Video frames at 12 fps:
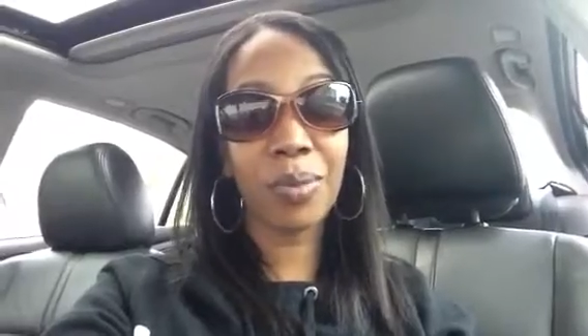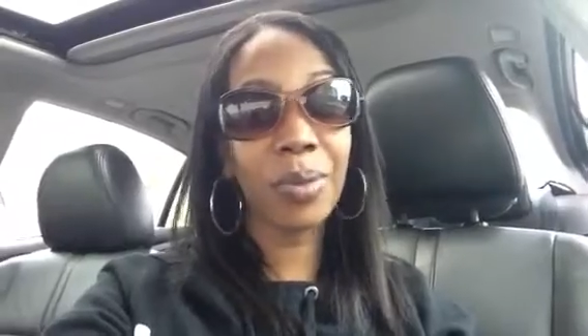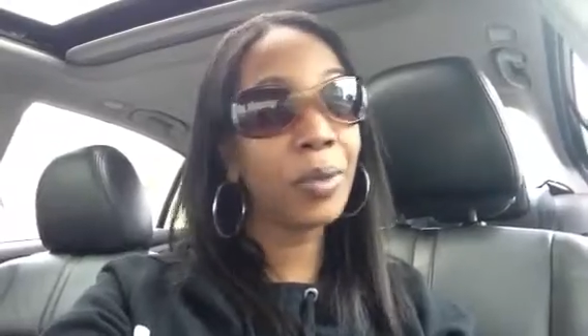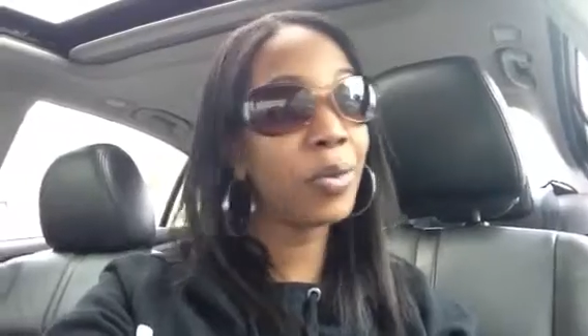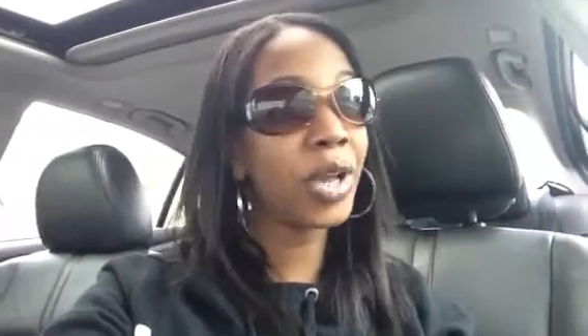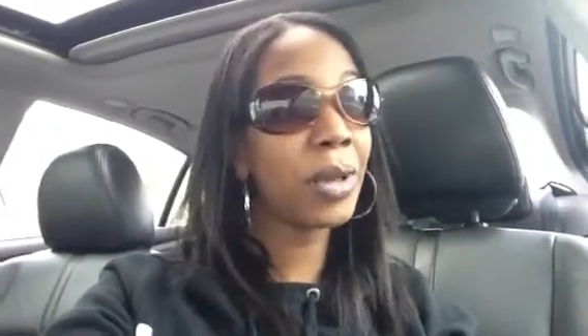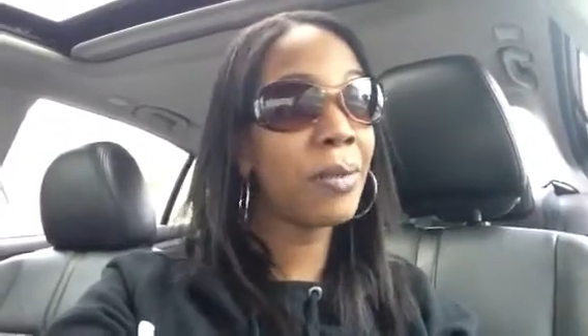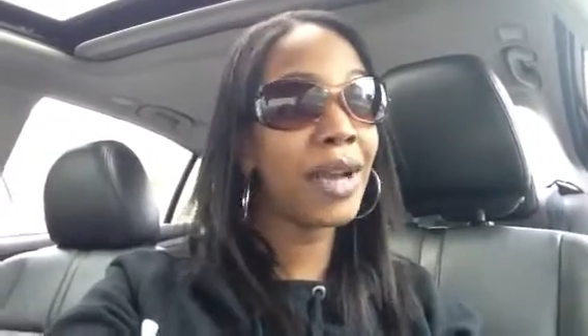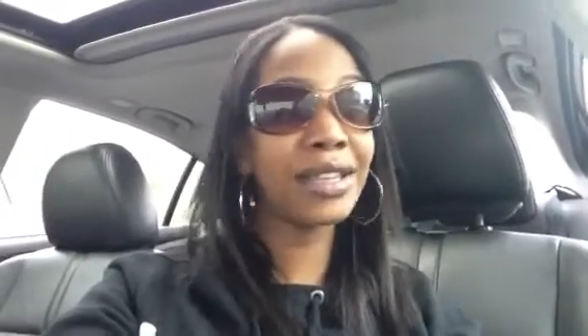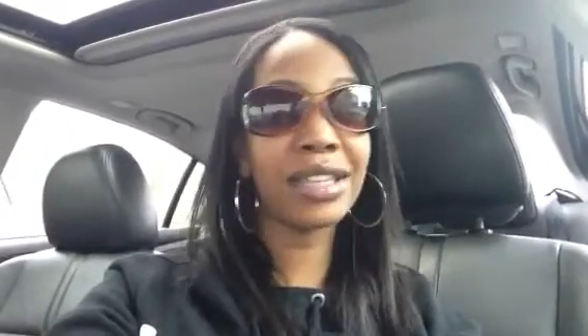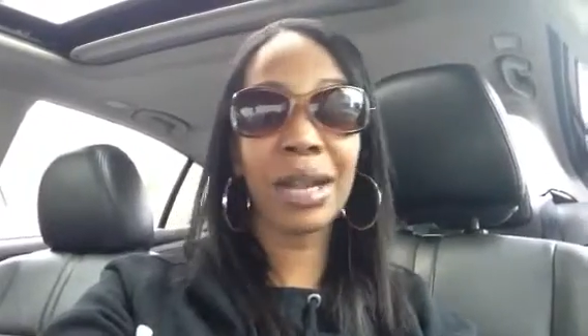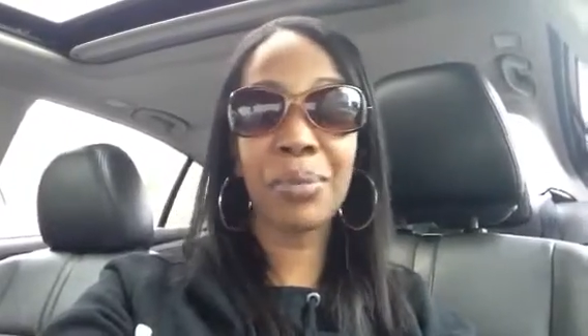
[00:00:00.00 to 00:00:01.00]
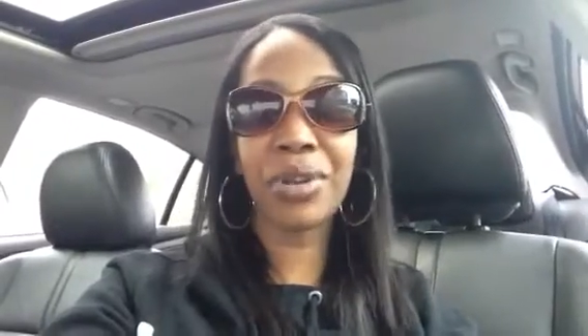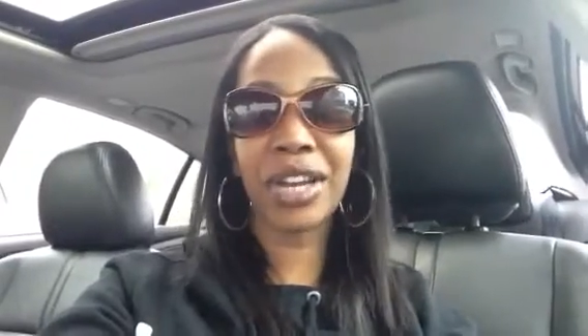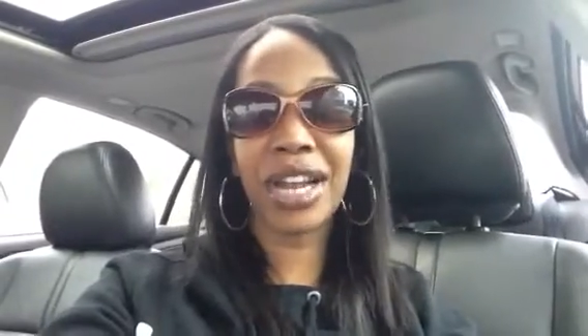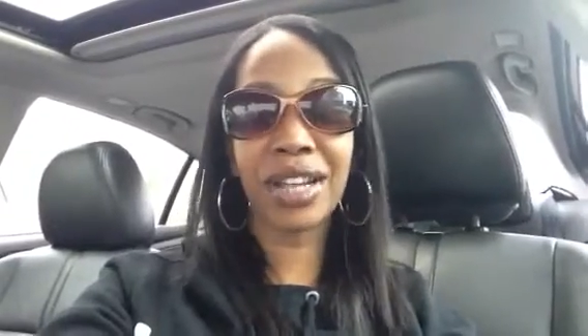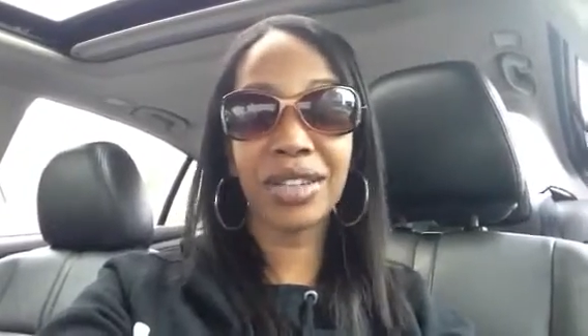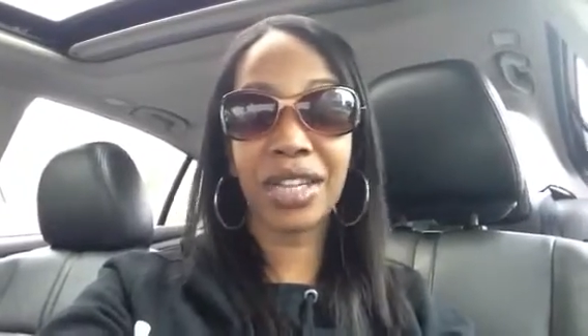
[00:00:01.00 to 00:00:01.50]
People get mad that I put it
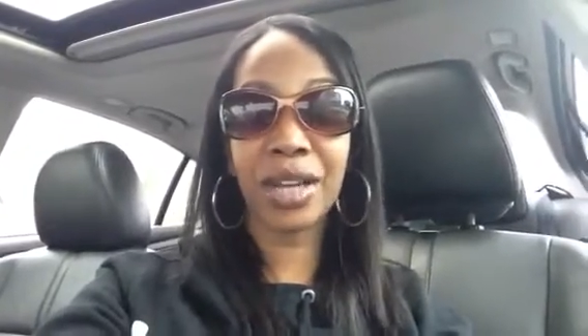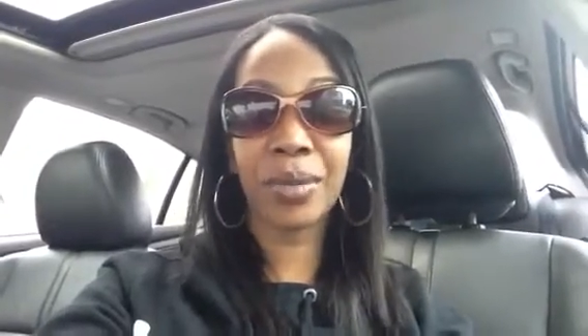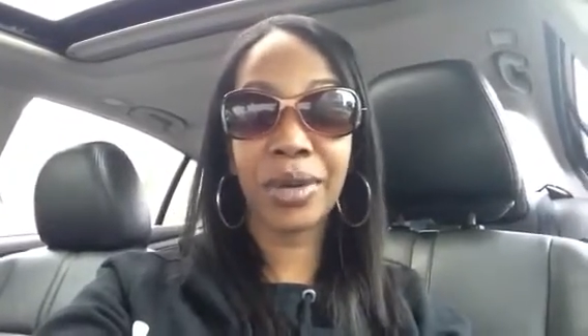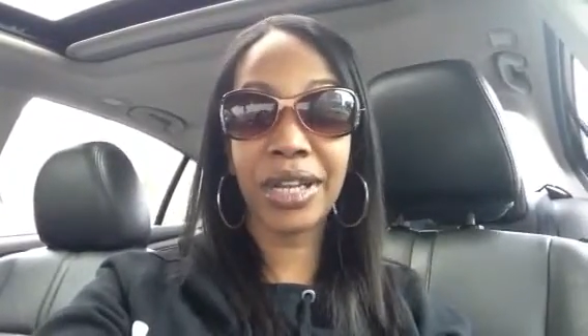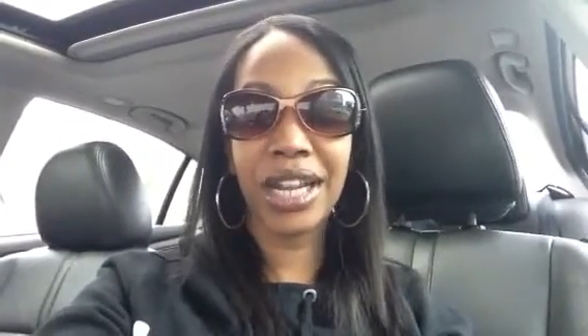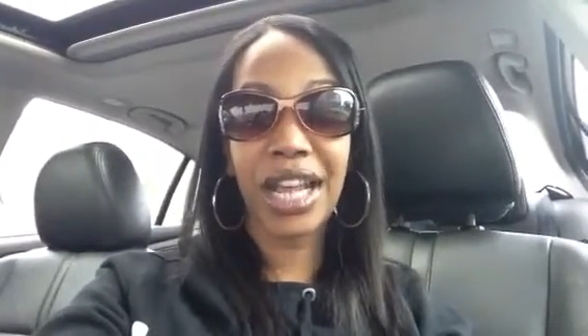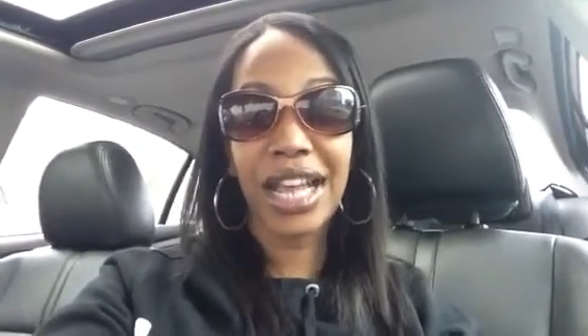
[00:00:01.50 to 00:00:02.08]
out there, but